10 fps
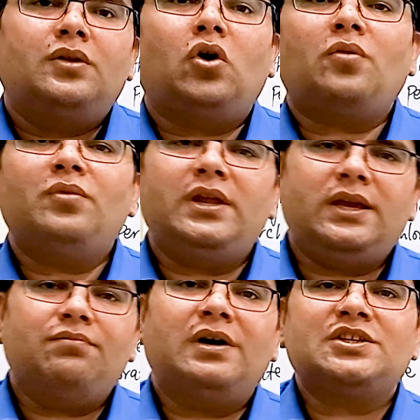
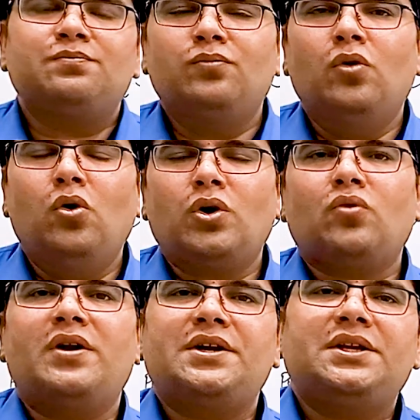Normally, much more
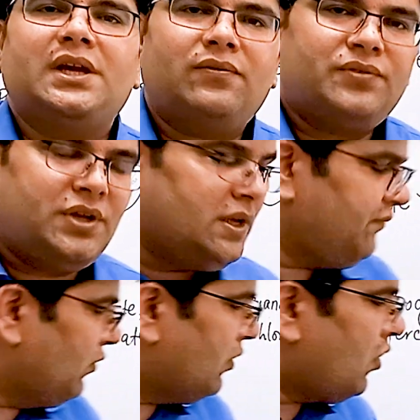quantity of
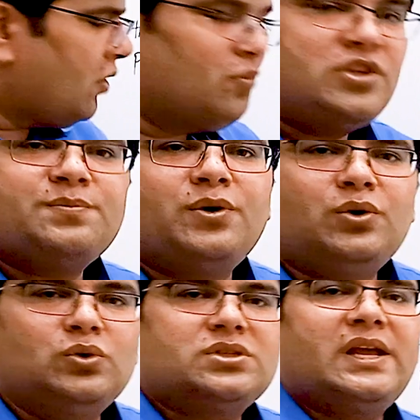T4 hormone is
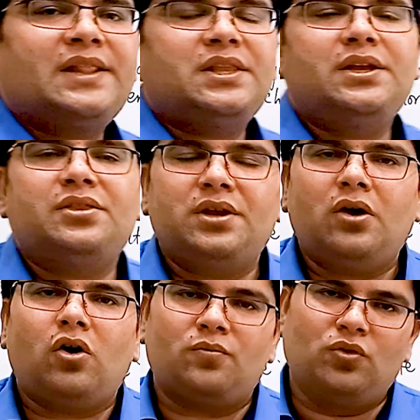produced than T3
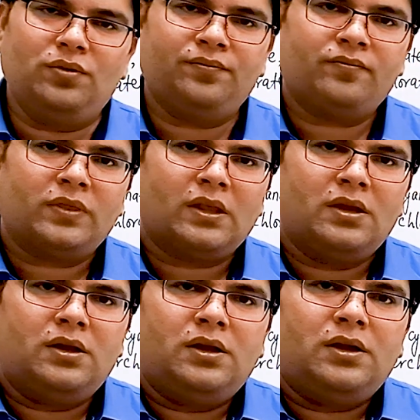hormone.
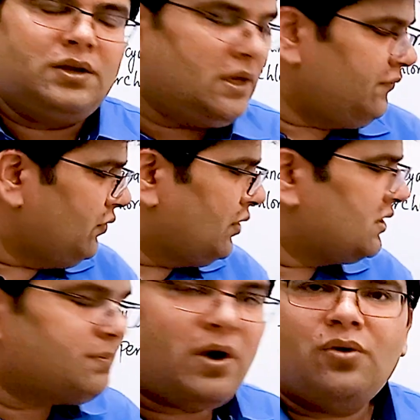
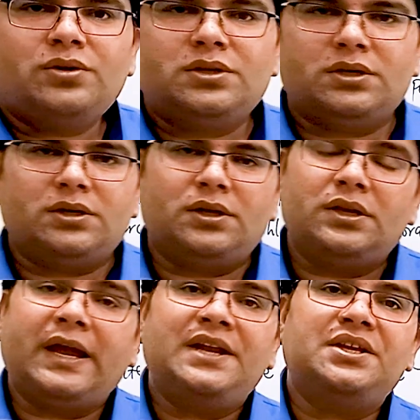T4 is about
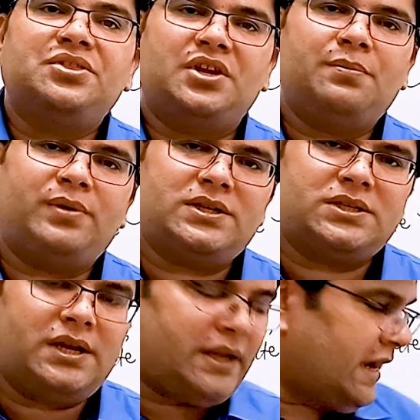
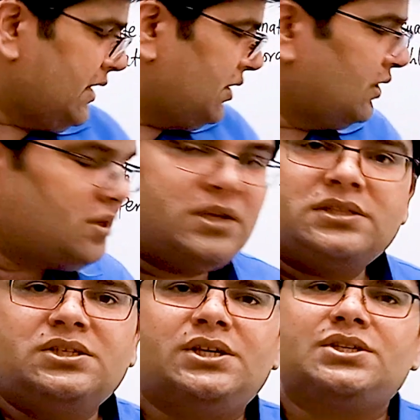93% and T3
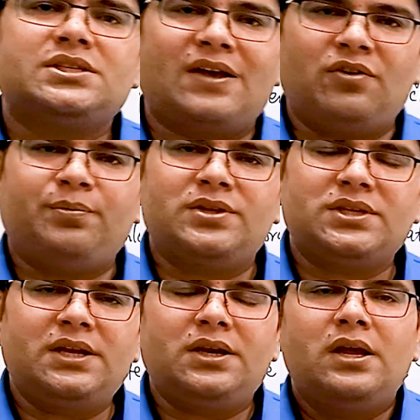is just
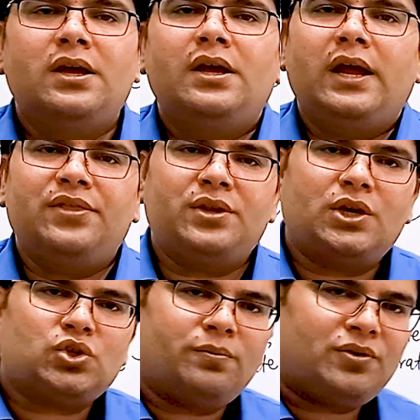7%, and the
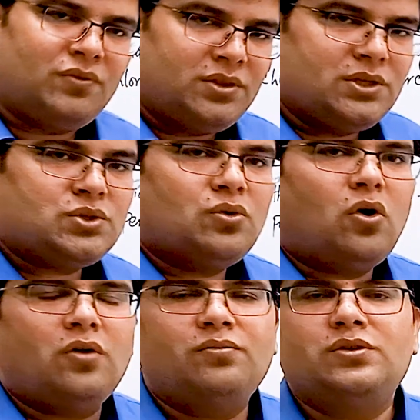ratio between these two
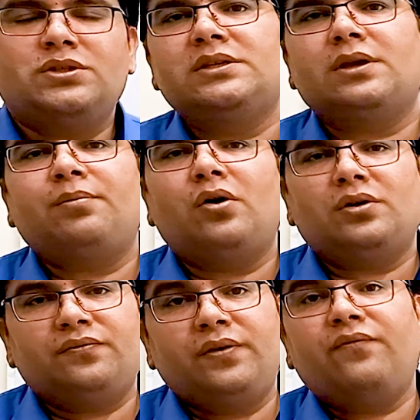hormones is
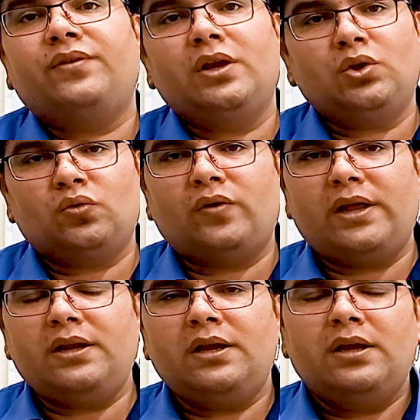about 15 to
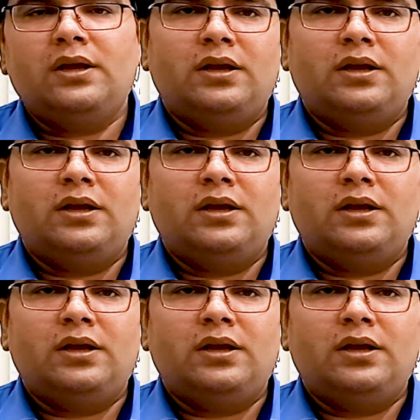1.